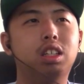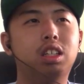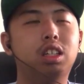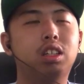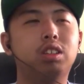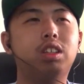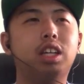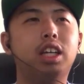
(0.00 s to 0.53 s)

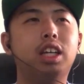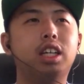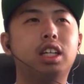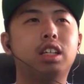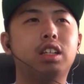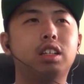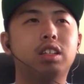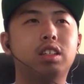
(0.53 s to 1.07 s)

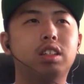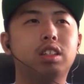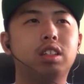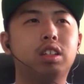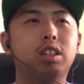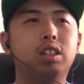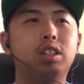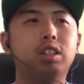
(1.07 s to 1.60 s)
Okay,
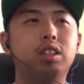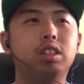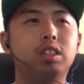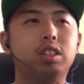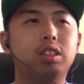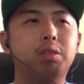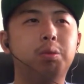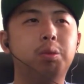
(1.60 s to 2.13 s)

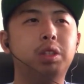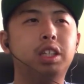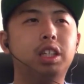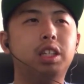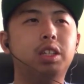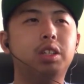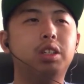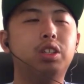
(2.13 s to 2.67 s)
we're
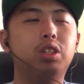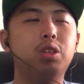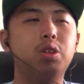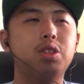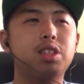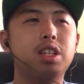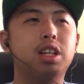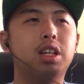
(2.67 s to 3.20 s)
gonna
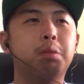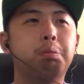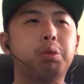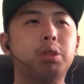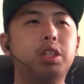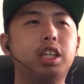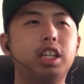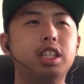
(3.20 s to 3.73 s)
use
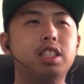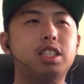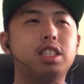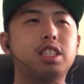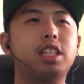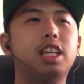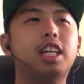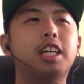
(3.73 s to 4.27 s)

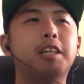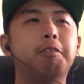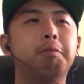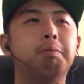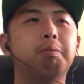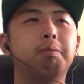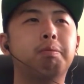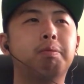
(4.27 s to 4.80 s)
Bootkin's
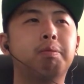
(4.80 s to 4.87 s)
game.